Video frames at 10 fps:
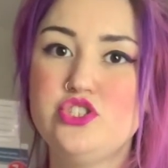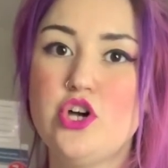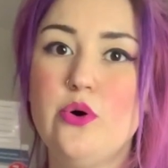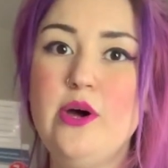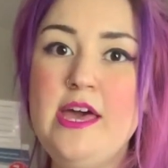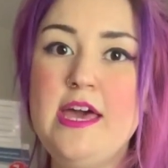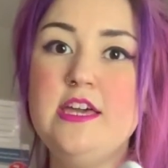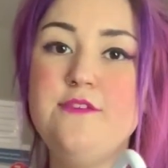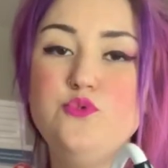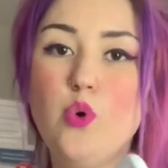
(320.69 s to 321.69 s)
So
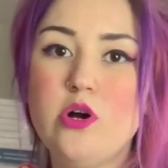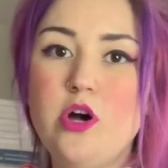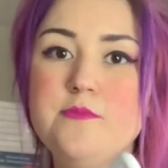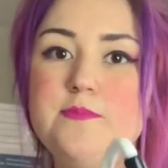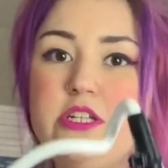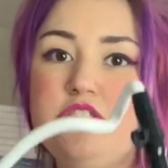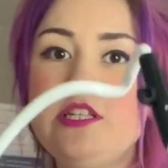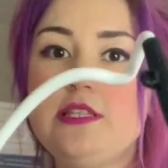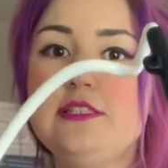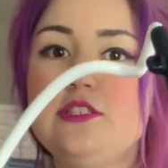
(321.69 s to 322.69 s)
if you are on a
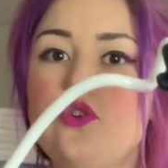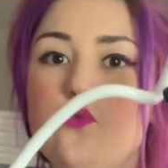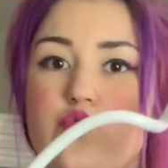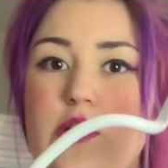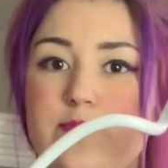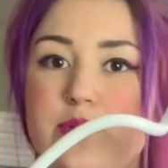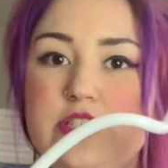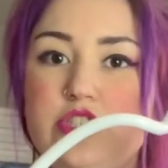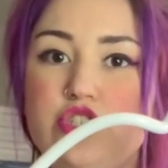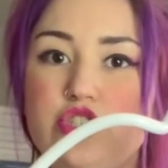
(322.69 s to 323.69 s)
budget, this is a great
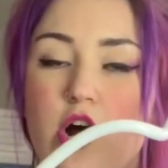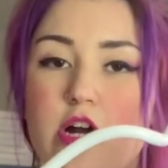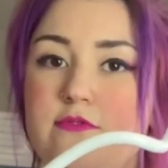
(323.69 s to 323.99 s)
place to start.